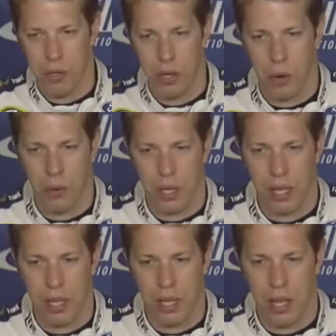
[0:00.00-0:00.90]
you know,
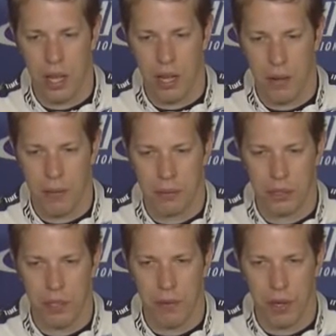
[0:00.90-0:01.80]
the uh,
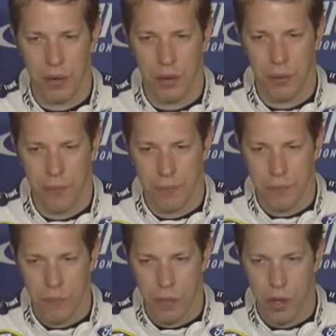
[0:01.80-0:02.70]
severe
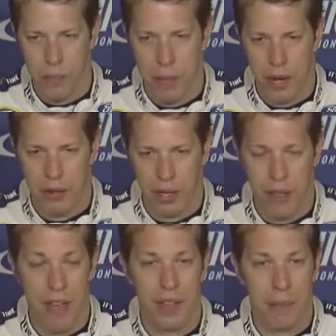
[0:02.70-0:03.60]
penalty of
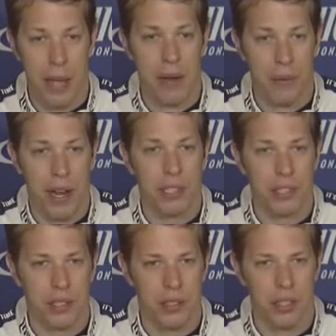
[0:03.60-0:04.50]
having a bad
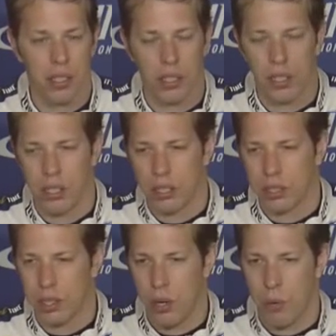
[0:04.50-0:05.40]
race.
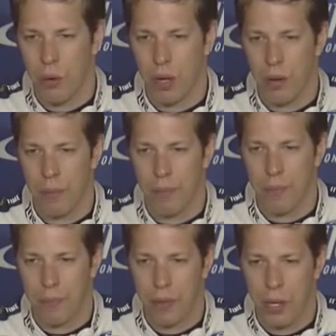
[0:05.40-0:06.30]
So, um,
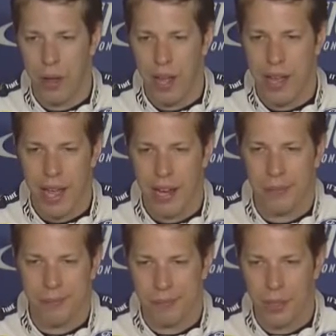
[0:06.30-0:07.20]
you know, I, I kind
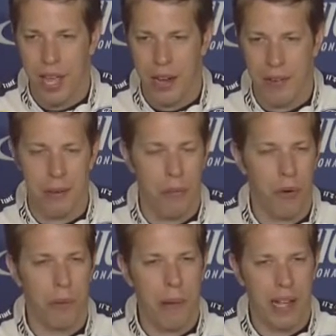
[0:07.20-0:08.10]
of look at it in
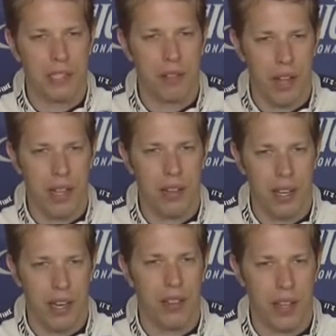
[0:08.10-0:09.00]
more of a positive light
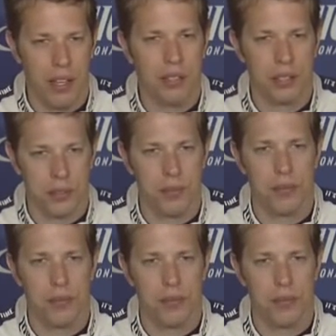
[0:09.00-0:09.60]
than anything else.